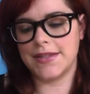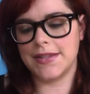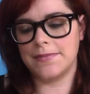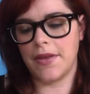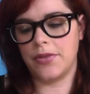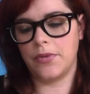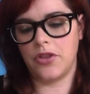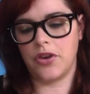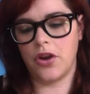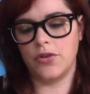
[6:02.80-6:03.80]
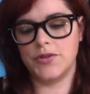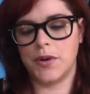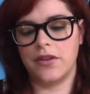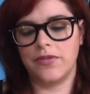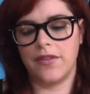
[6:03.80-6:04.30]
this month with an ode to
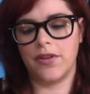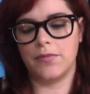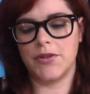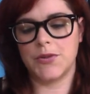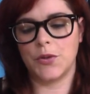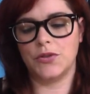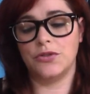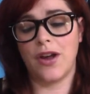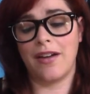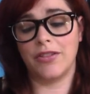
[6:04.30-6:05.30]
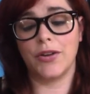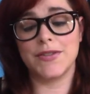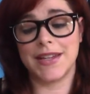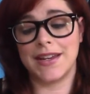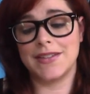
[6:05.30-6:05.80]
our favorite musical traveler,
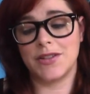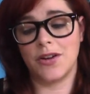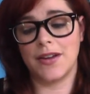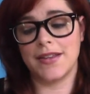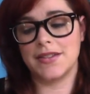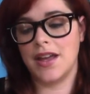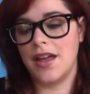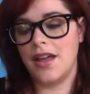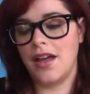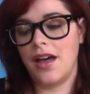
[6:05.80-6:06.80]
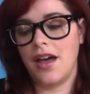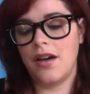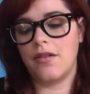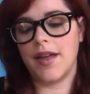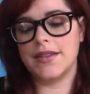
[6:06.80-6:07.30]
Ziggy Stardust.
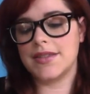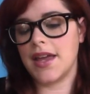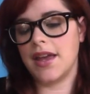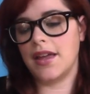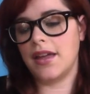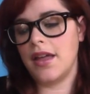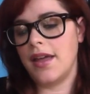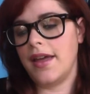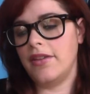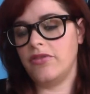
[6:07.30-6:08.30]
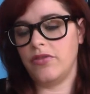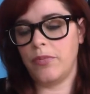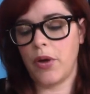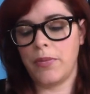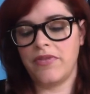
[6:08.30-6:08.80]
Oh, it's like if
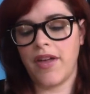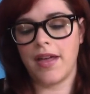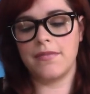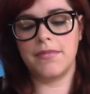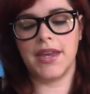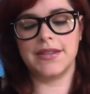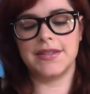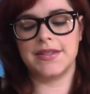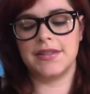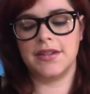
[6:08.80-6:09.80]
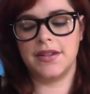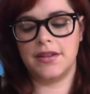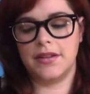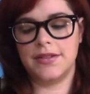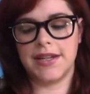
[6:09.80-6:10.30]
Boba Fett meets
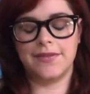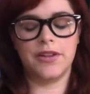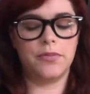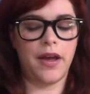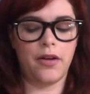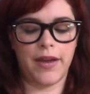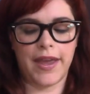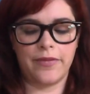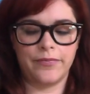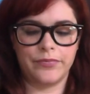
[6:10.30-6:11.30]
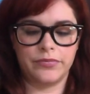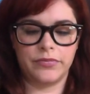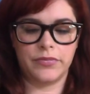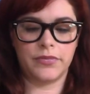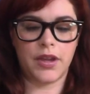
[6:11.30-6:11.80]
David Bowie.
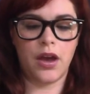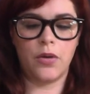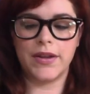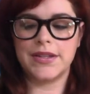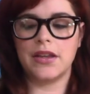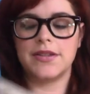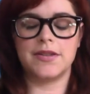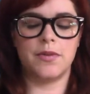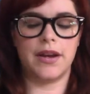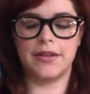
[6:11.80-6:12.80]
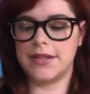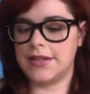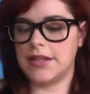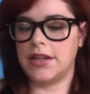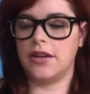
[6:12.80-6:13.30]
Oh, it tells us what else
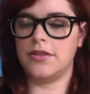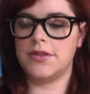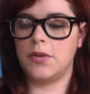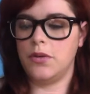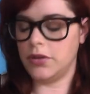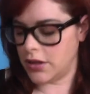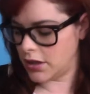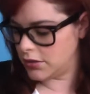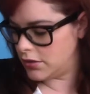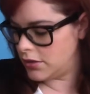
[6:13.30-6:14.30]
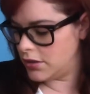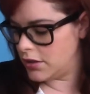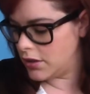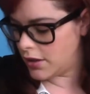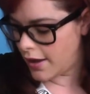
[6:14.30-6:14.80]
is in here, so hold on.
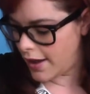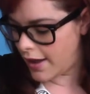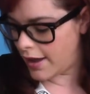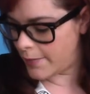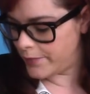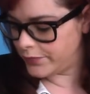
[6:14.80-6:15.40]
Uh,